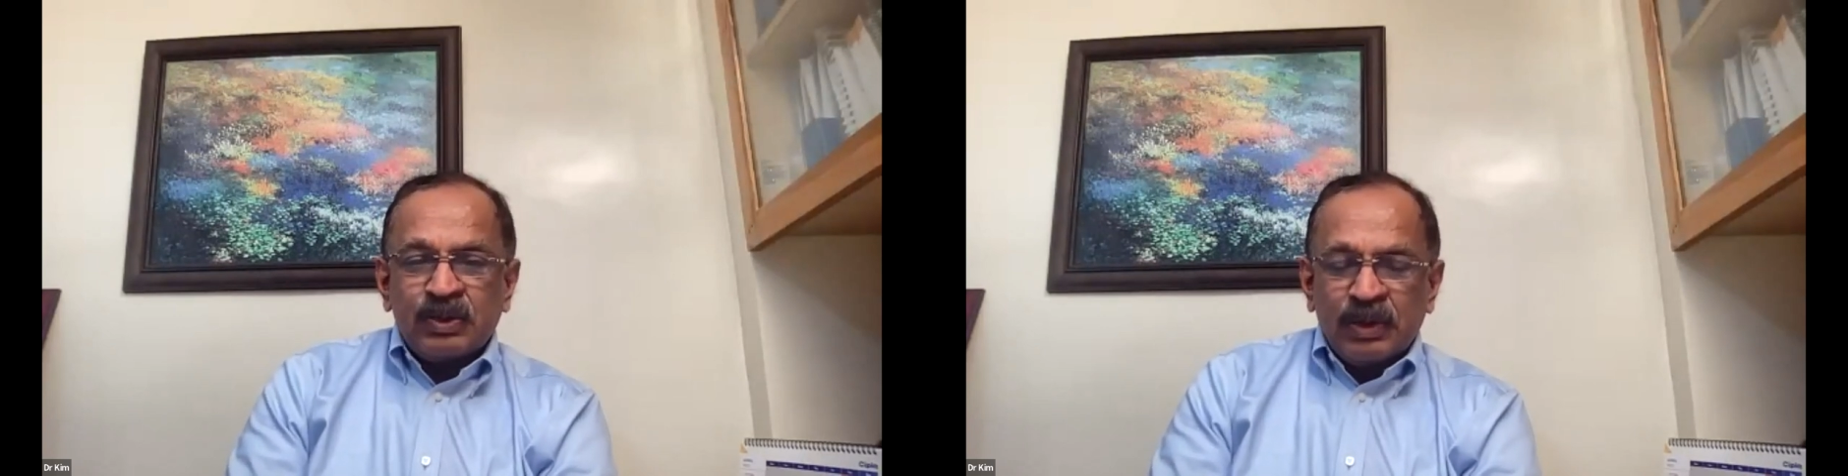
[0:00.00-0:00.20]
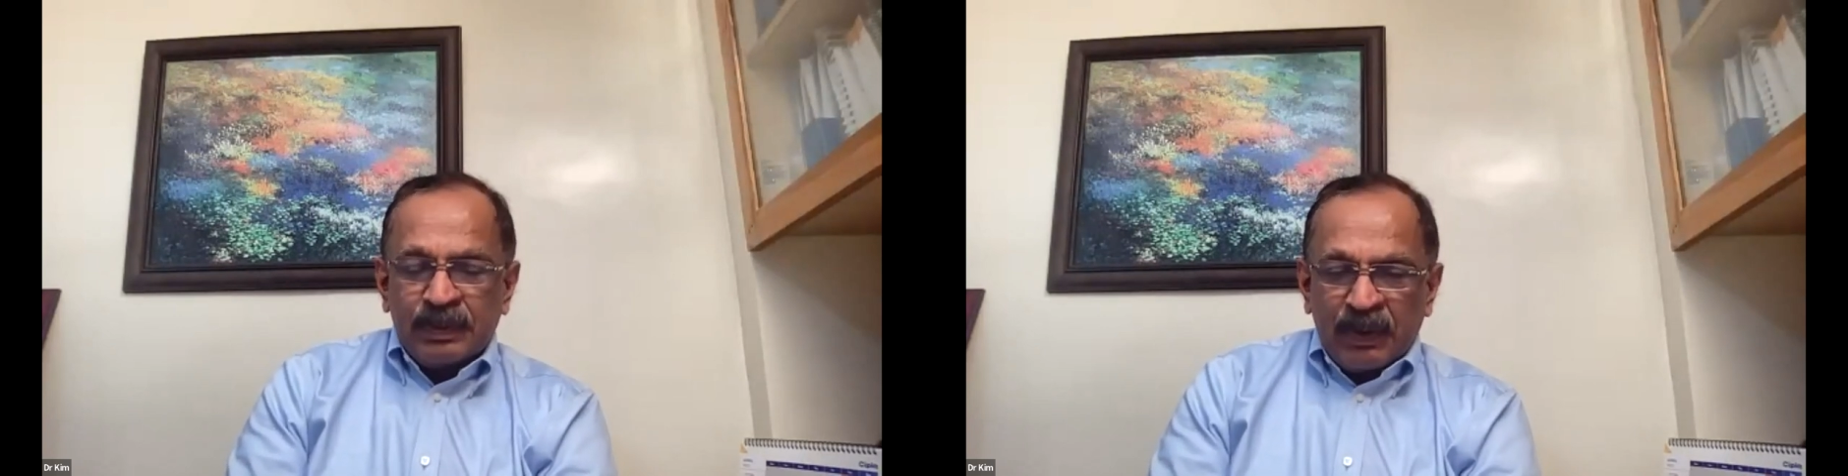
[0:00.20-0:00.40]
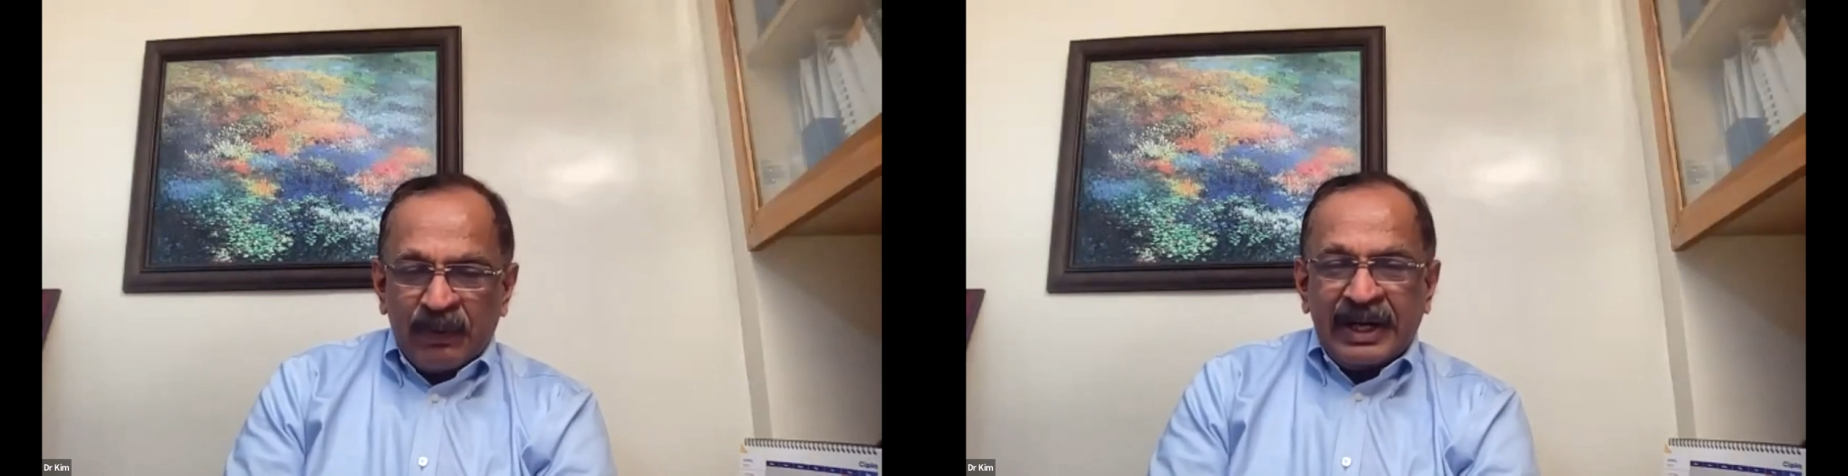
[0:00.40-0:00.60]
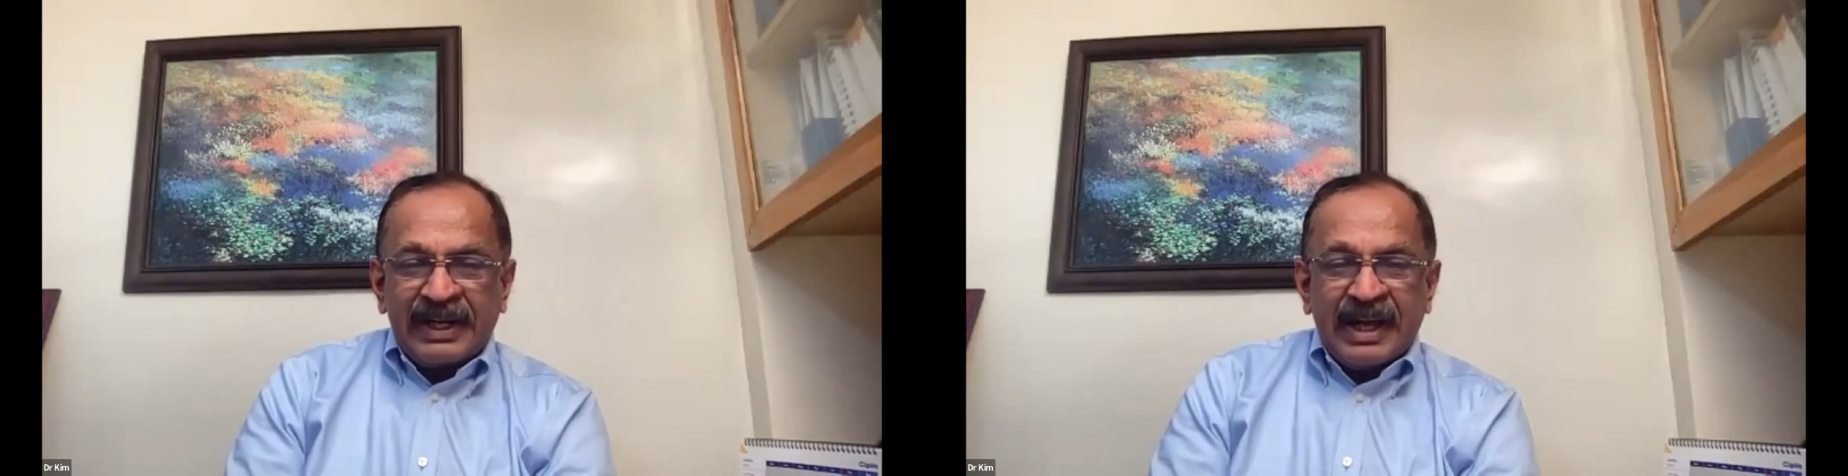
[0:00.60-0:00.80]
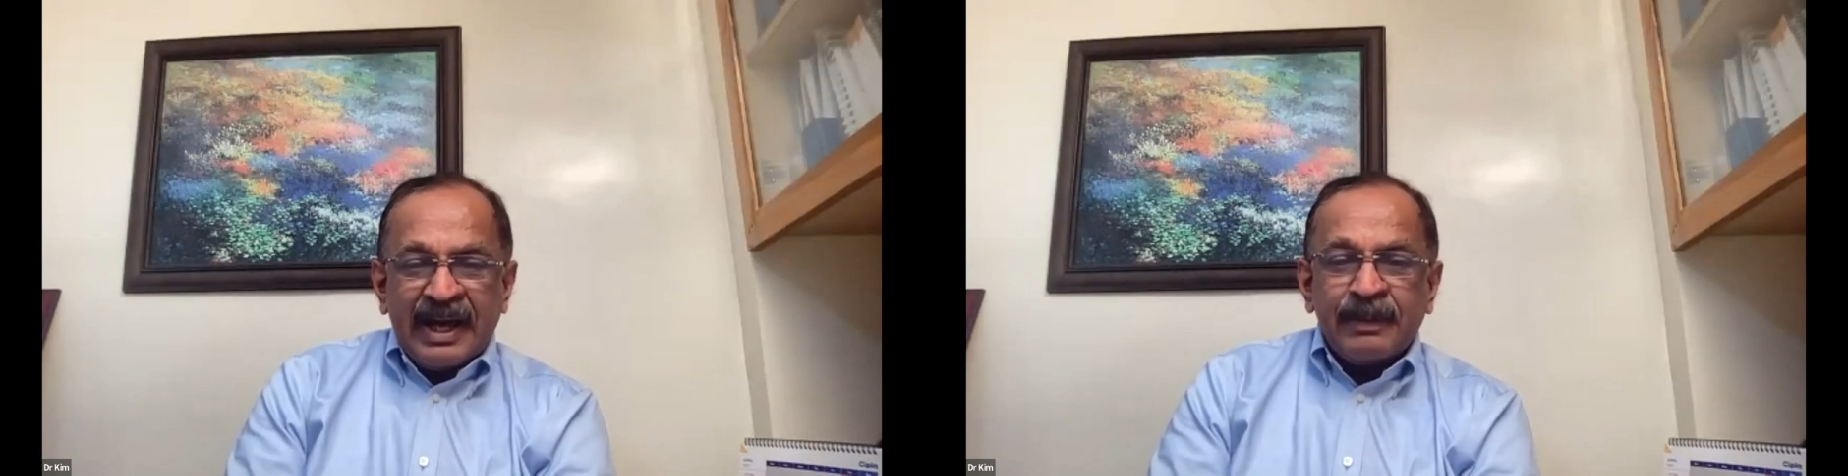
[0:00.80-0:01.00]
who are
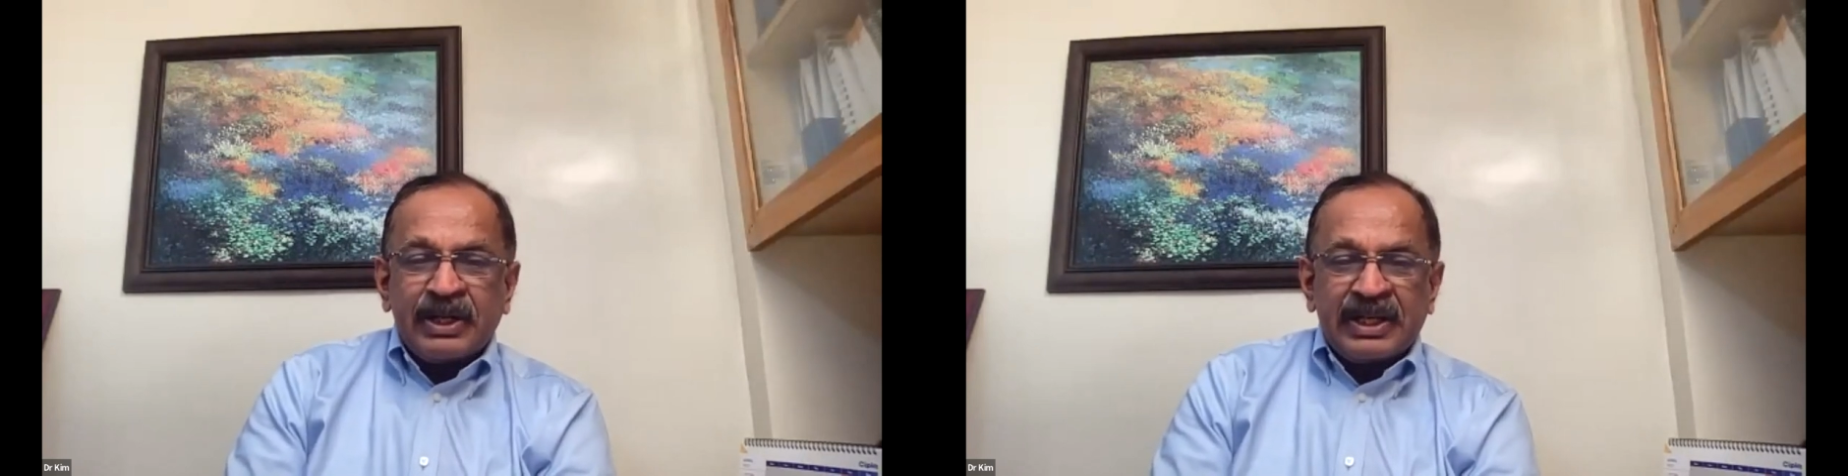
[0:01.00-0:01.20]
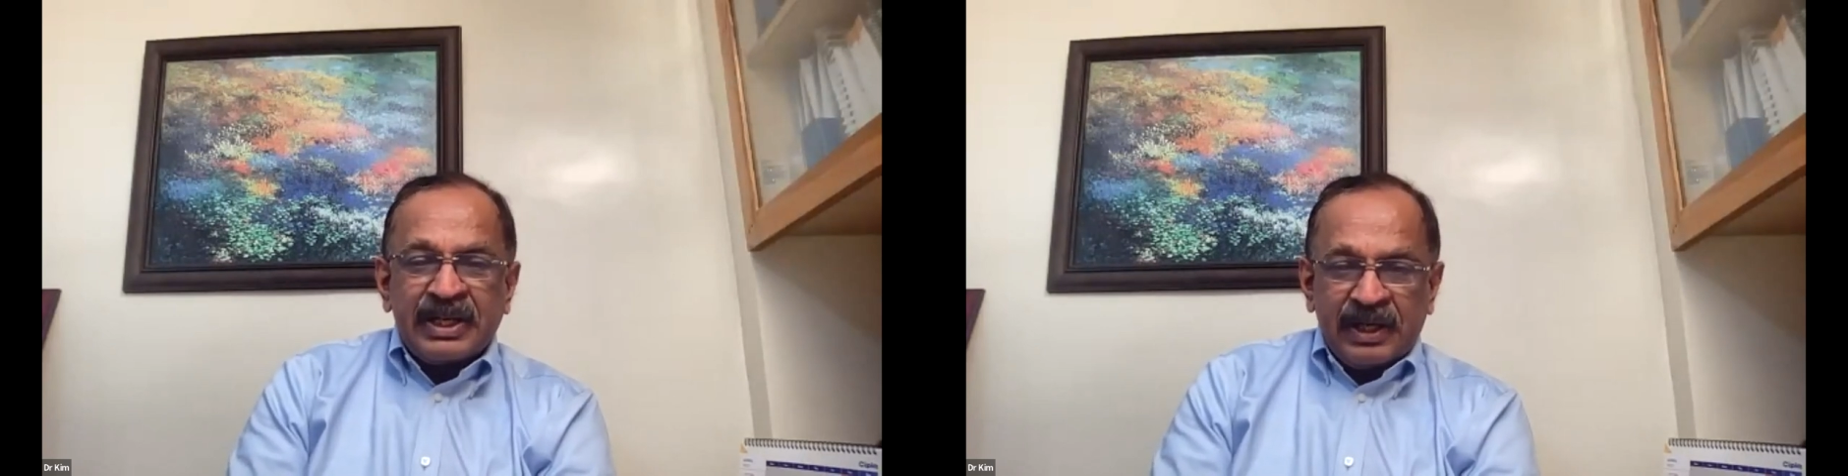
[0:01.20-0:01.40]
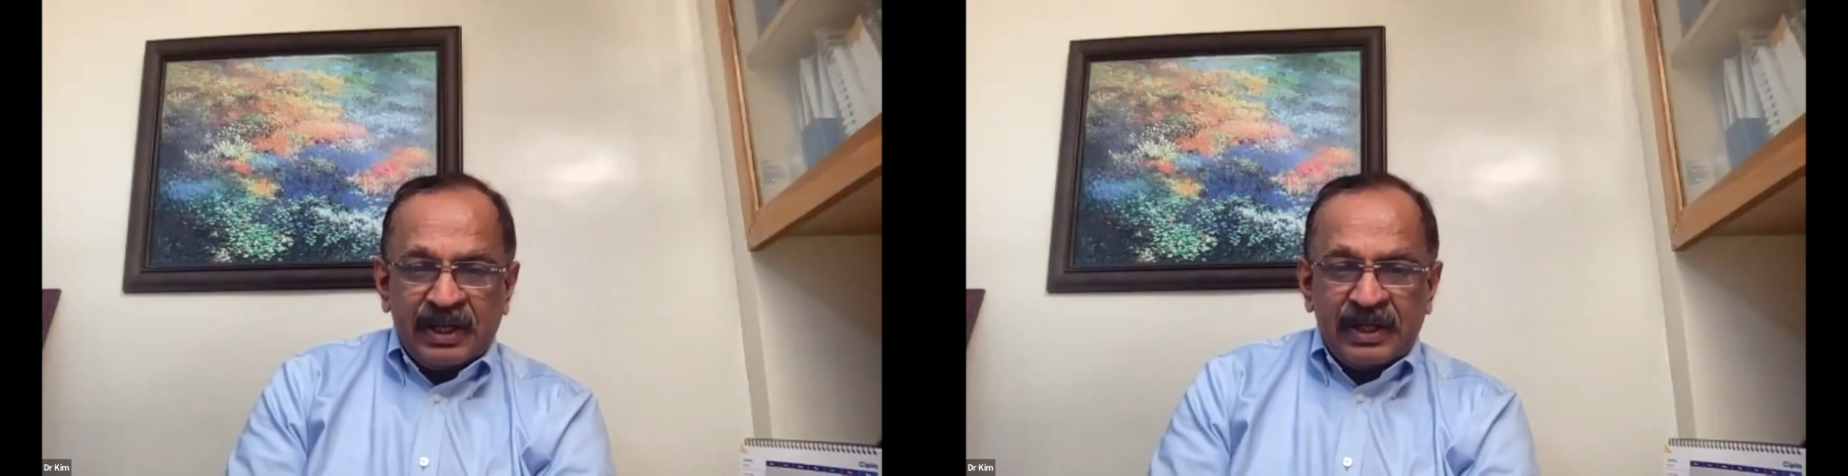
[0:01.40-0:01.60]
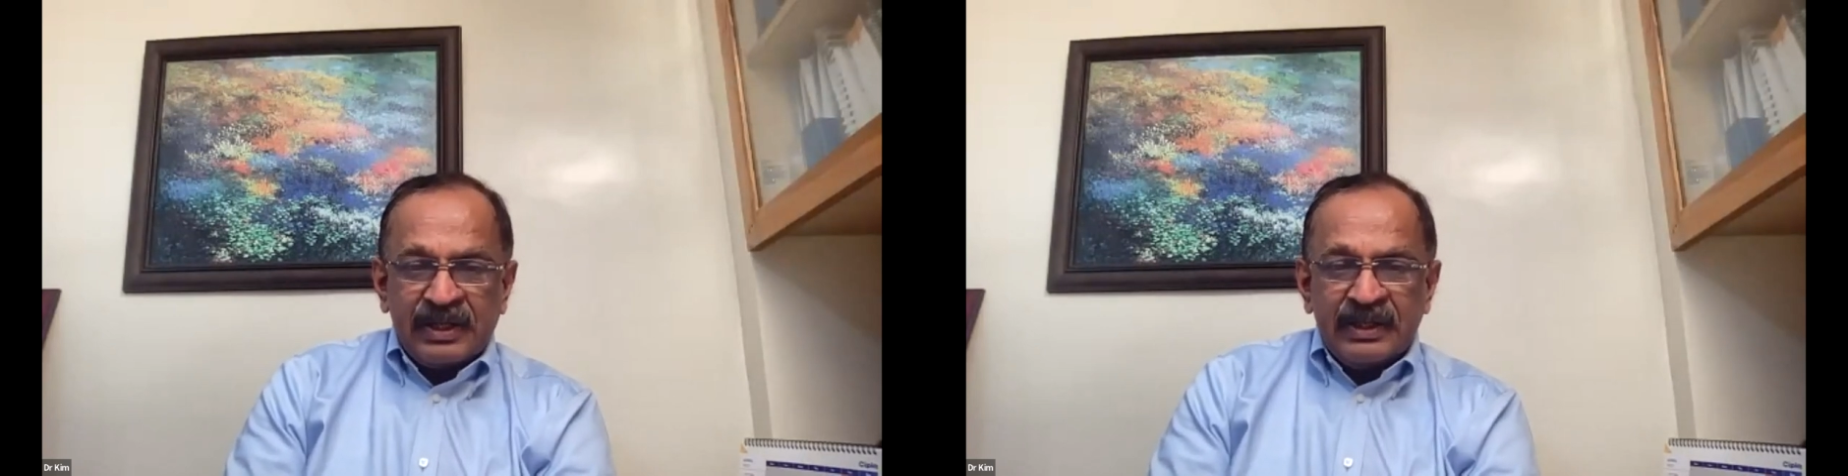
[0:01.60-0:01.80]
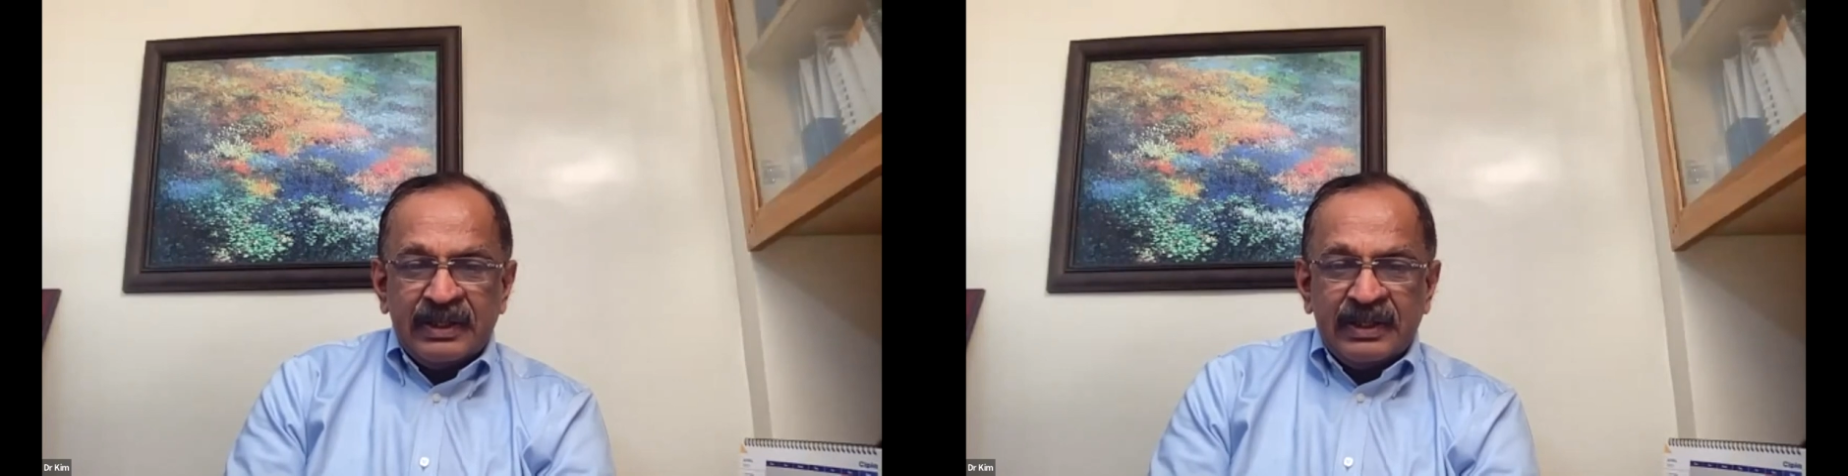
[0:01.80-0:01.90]
providing diabetic care